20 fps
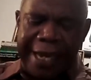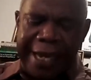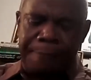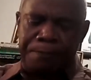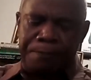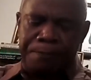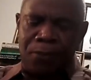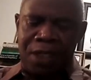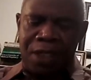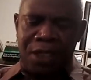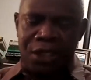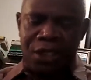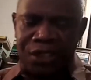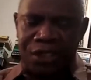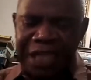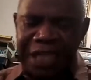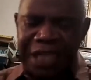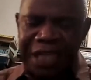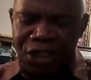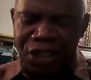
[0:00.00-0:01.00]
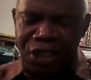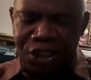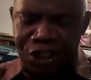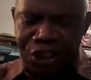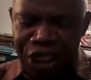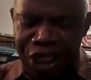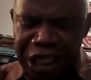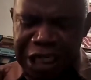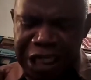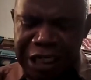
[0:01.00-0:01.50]
eight, stand
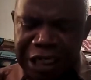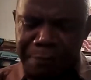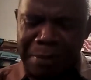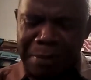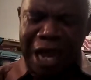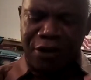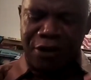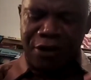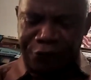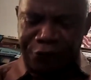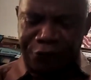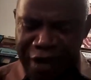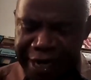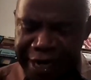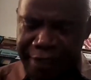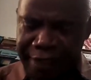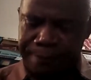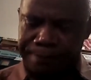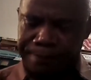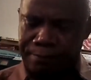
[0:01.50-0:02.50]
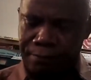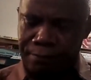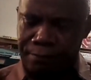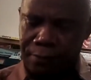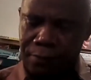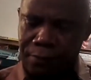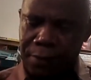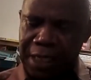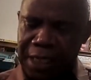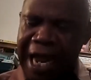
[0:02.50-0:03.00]
still by faith
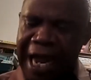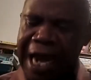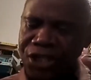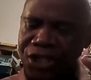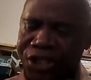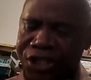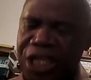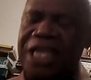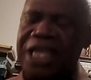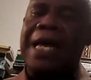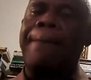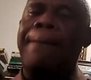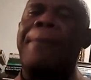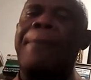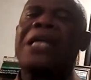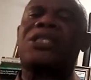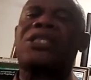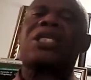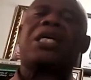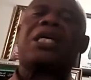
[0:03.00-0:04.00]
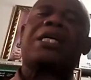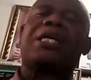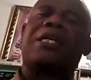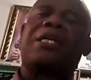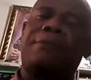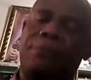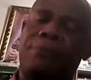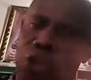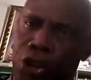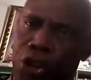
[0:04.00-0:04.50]
and see the
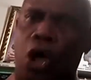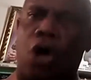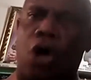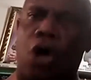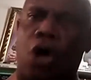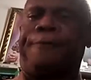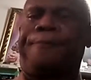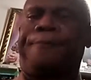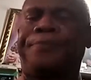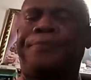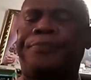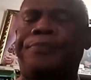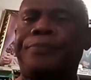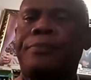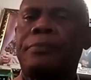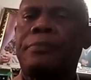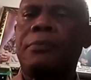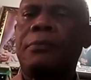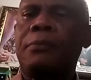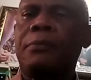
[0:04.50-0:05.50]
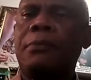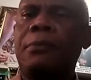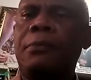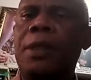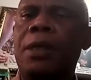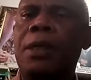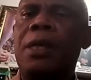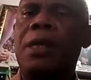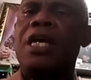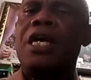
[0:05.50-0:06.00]
battle done.
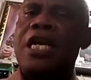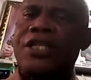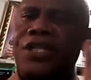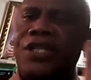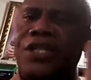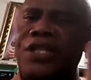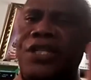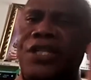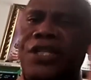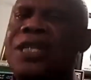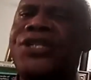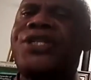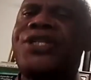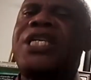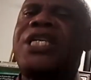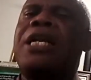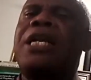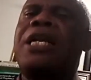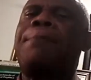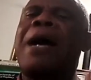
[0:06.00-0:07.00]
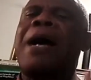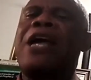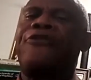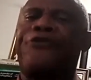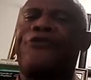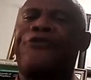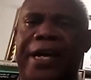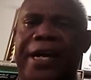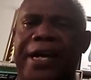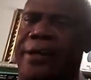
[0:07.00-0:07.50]
Stand still by
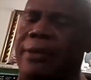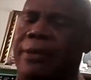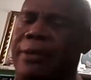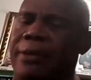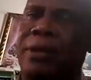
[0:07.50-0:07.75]
faith.